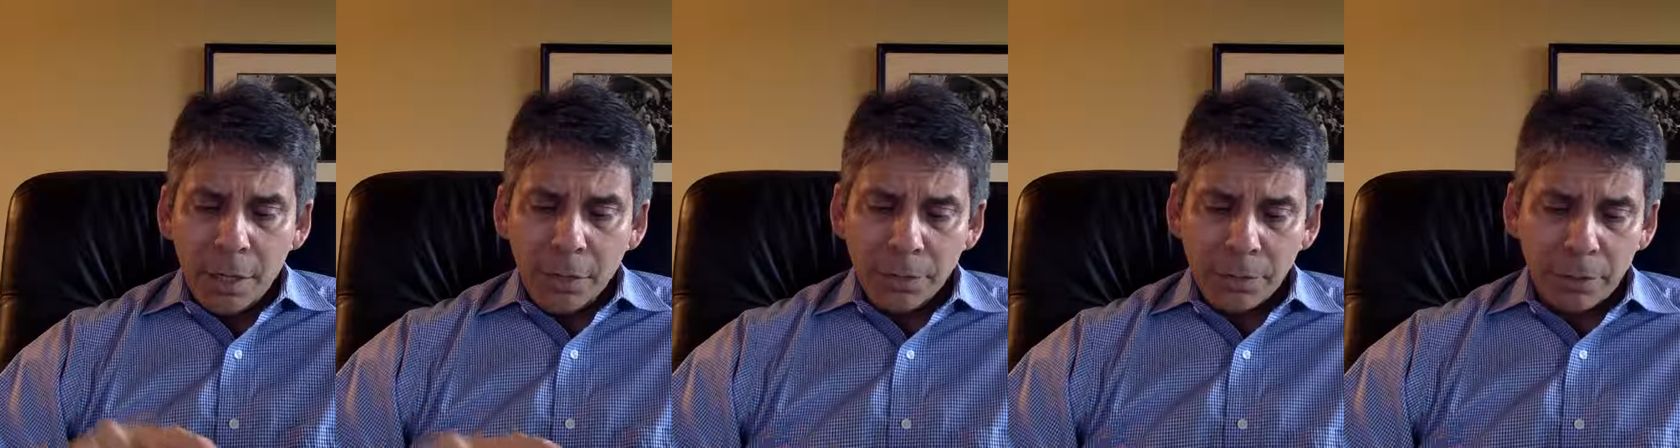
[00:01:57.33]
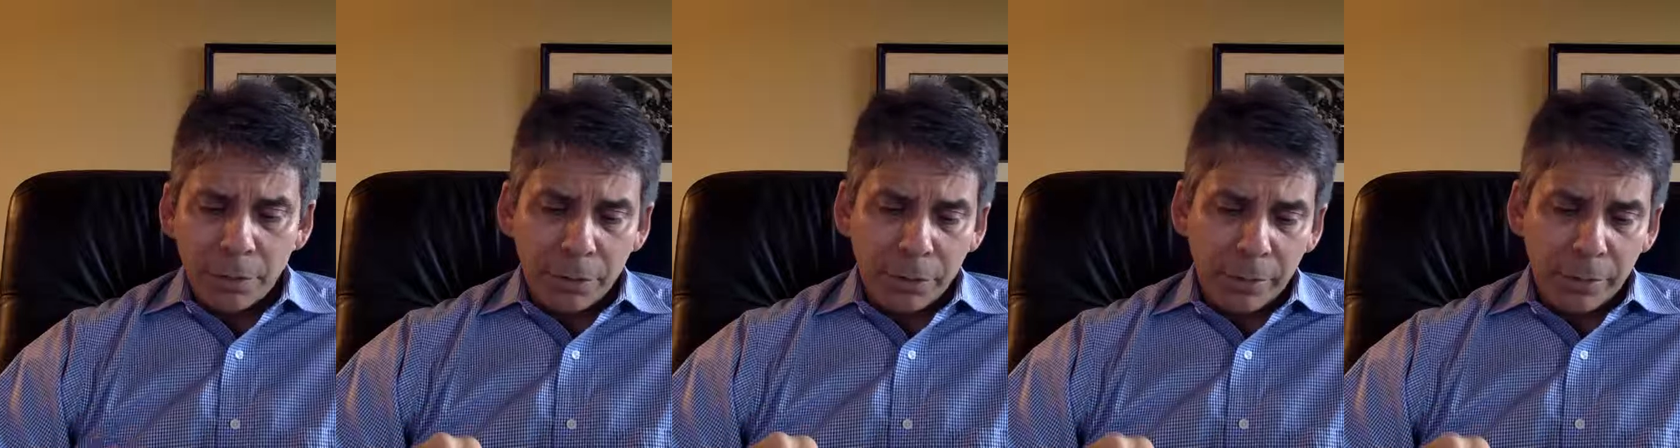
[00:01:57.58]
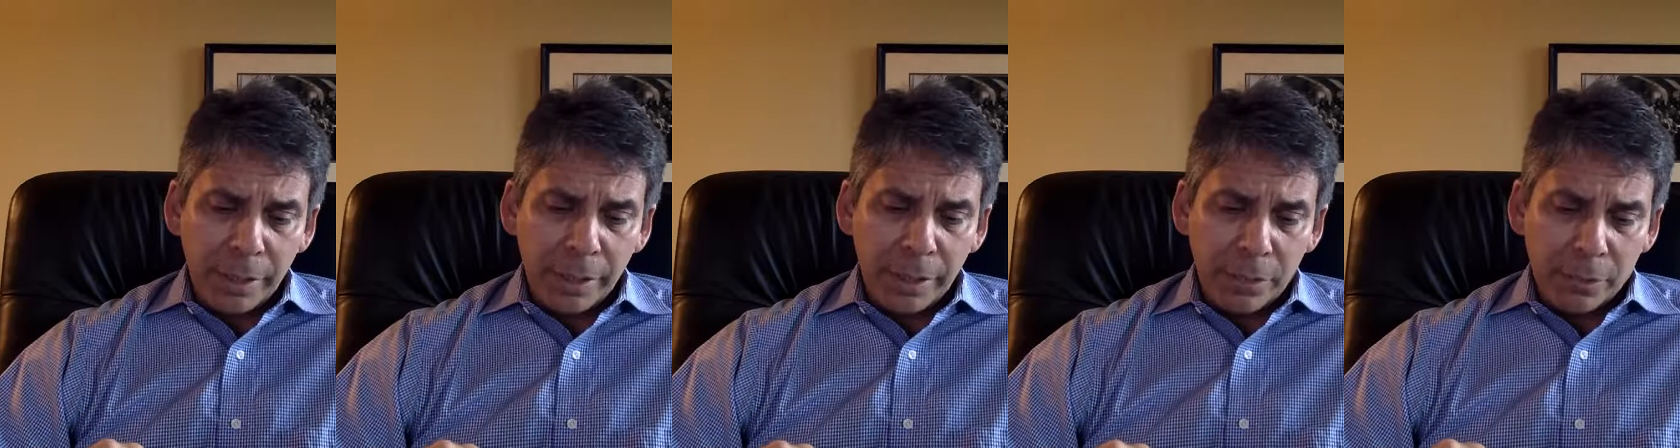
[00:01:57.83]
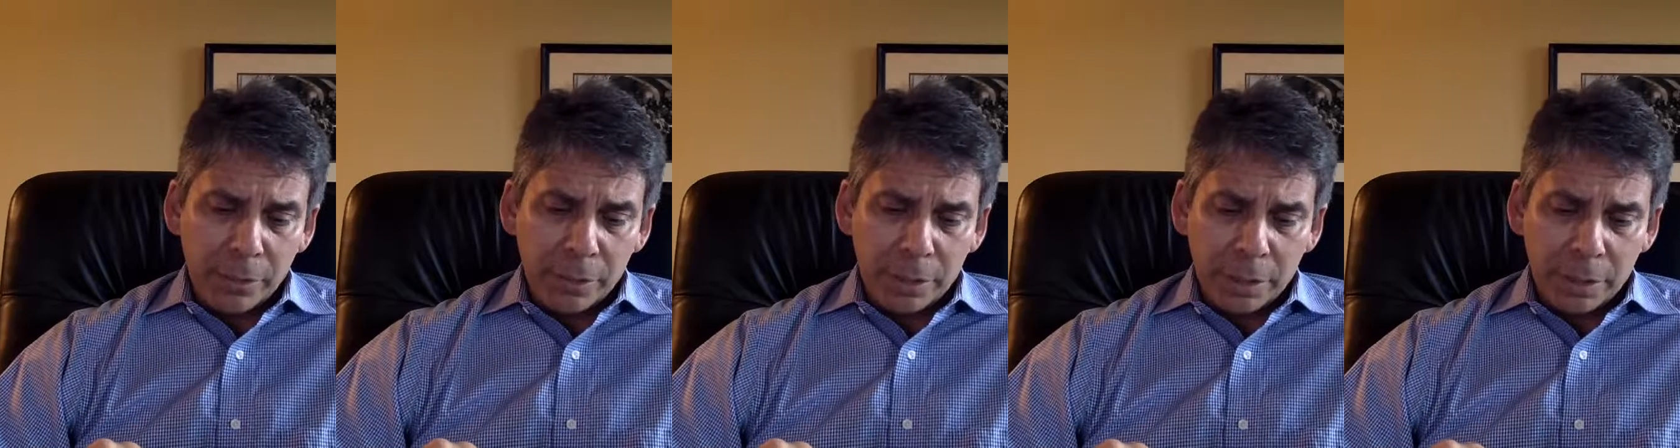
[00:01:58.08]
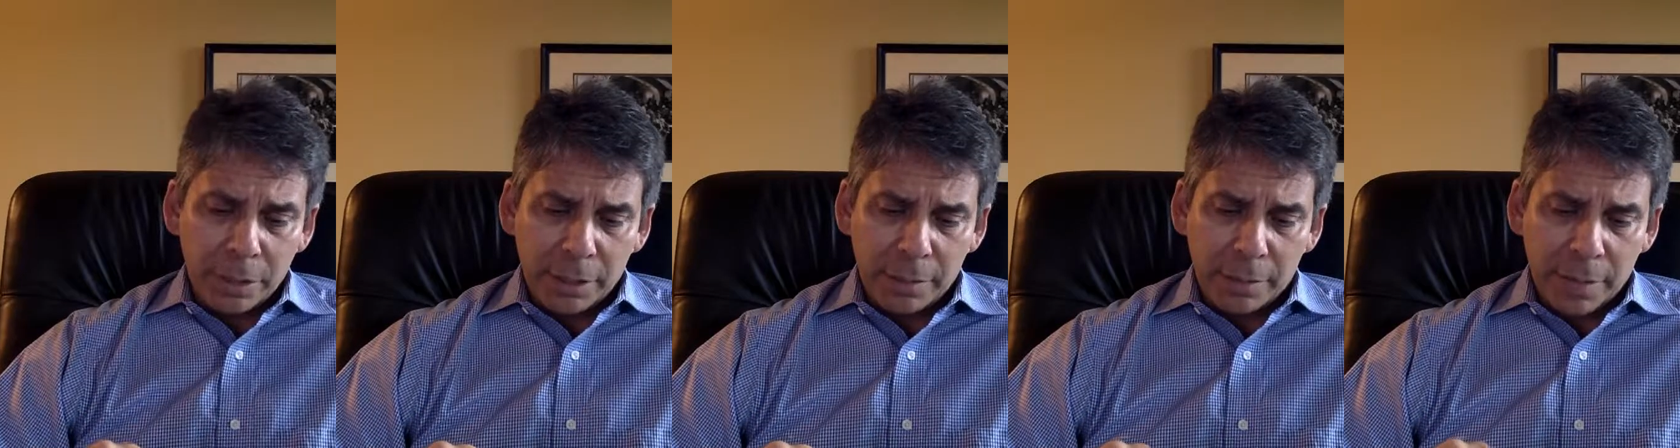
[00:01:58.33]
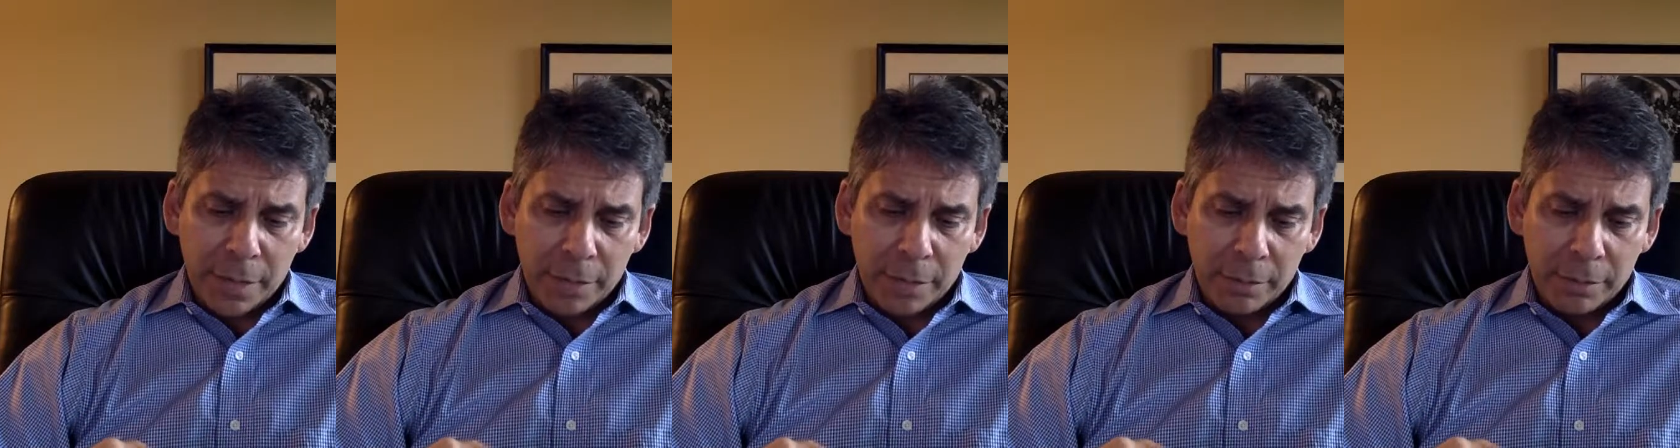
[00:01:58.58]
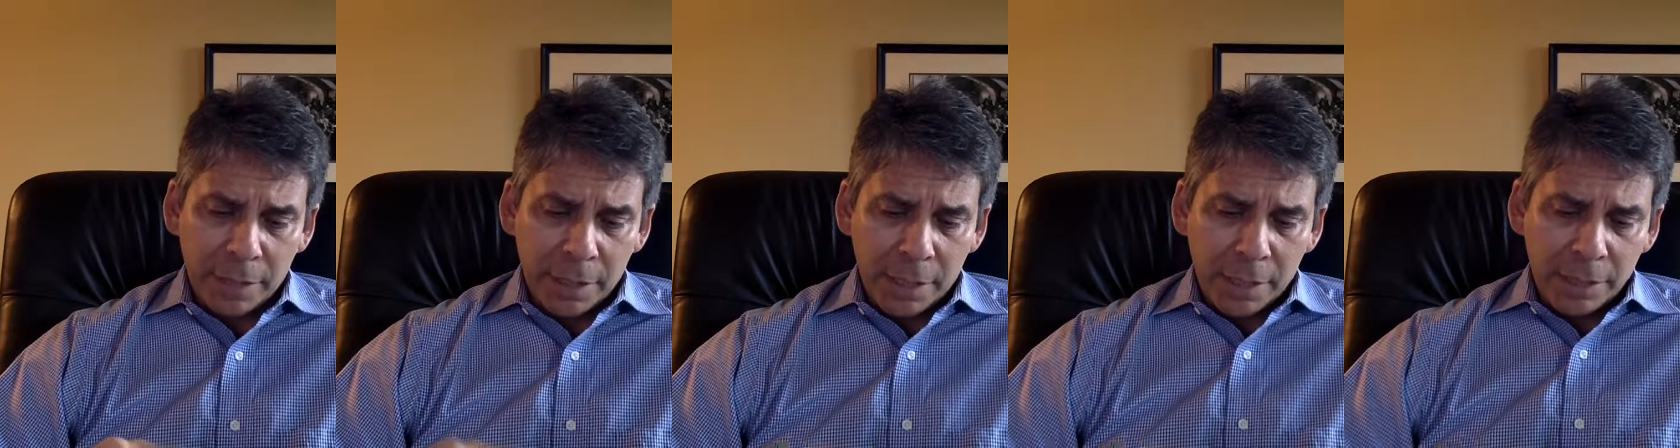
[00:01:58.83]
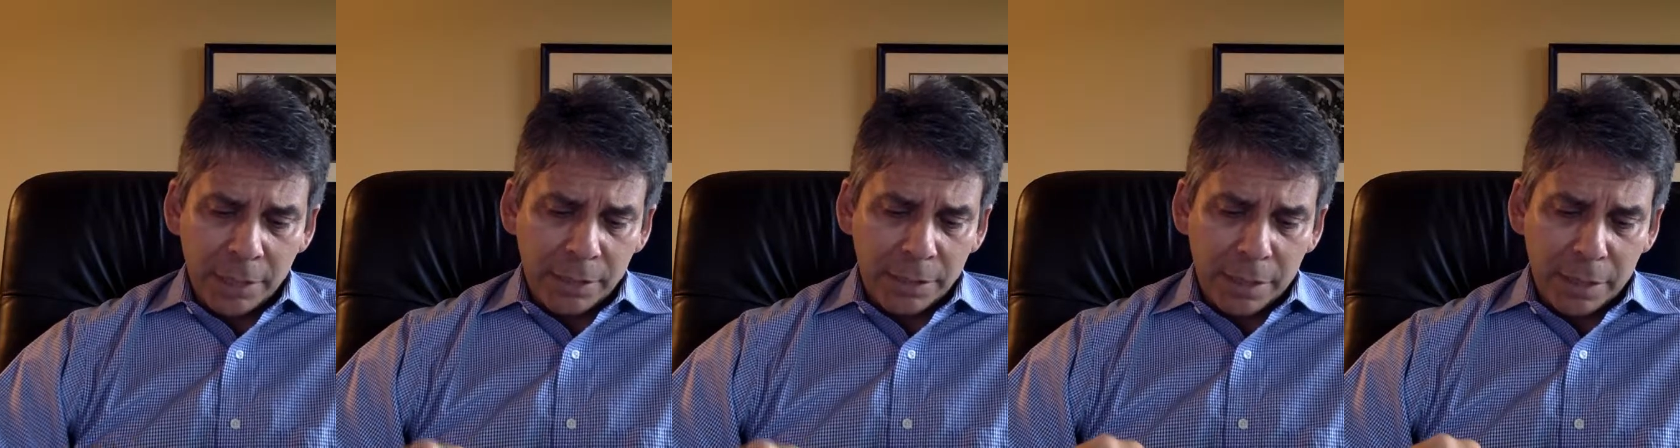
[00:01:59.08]
So the three that were talked about:
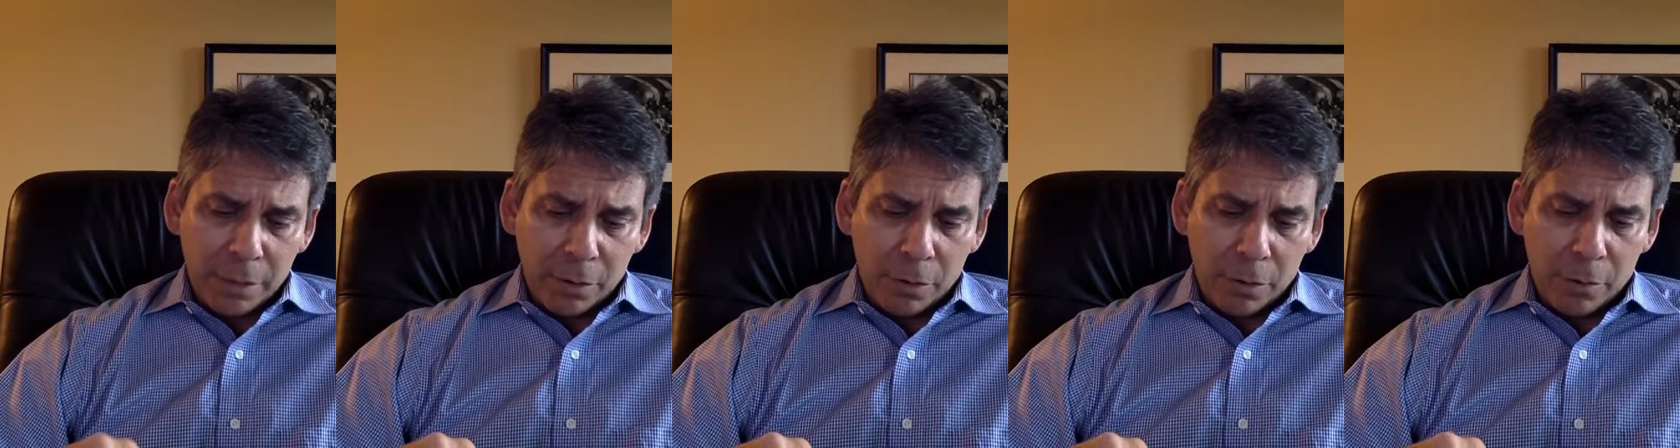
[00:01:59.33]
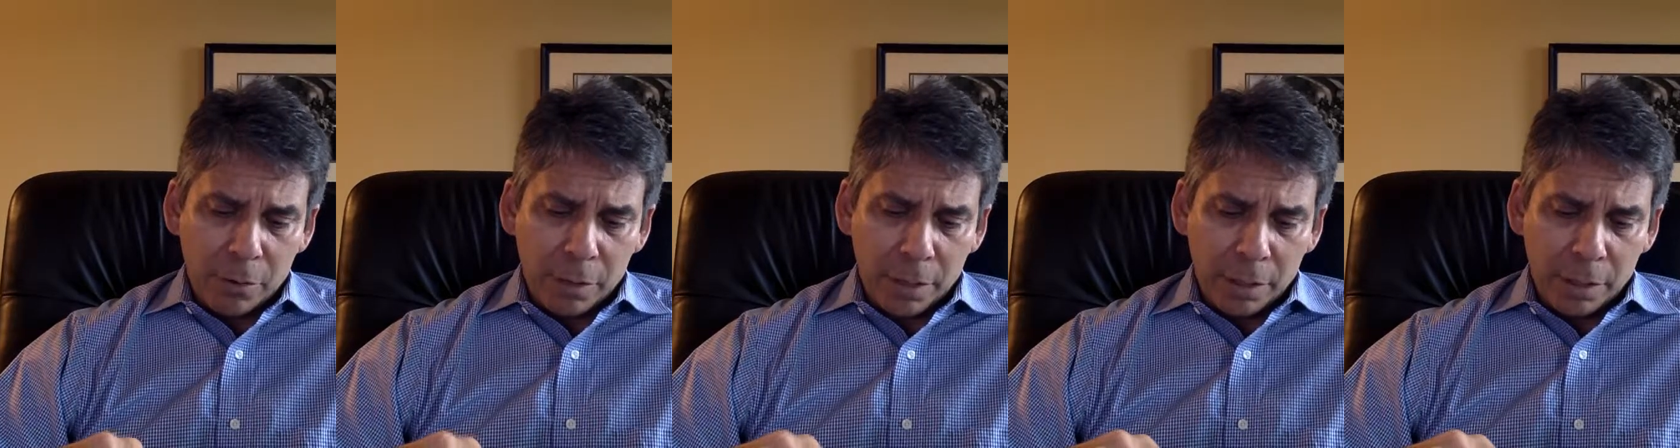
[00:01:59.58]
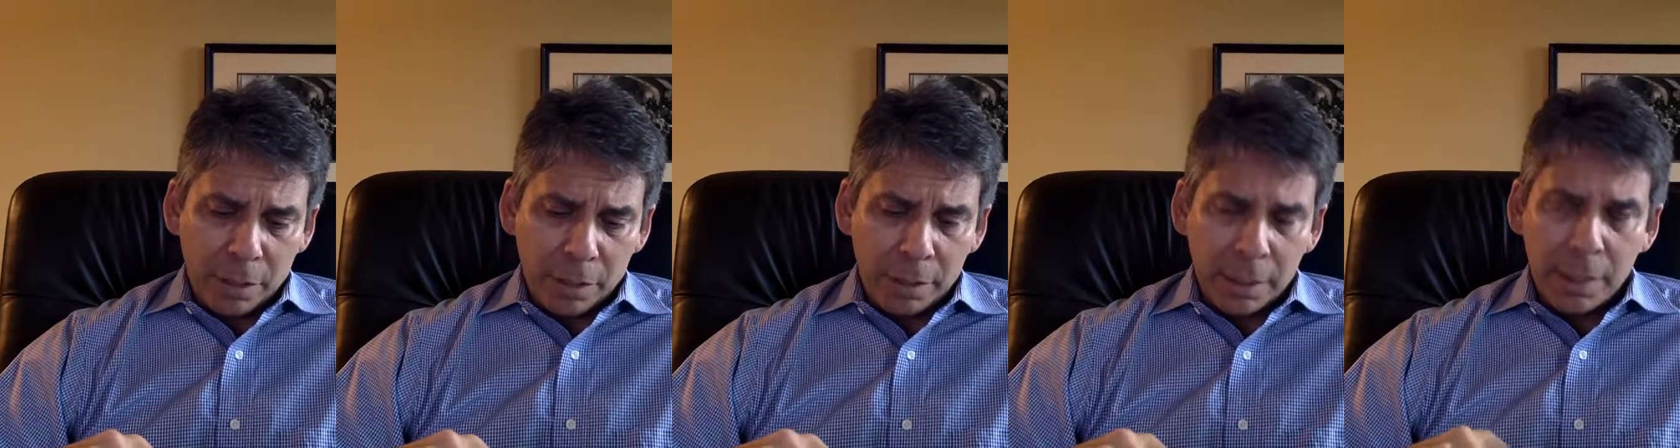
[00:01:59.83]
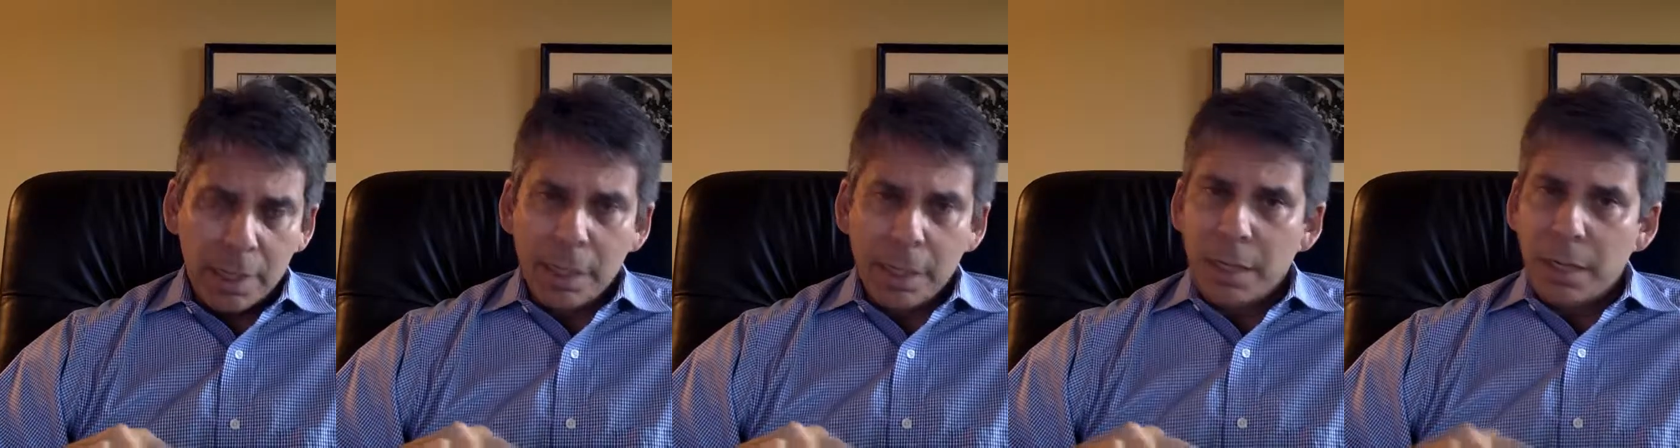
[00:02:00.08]
CRO model,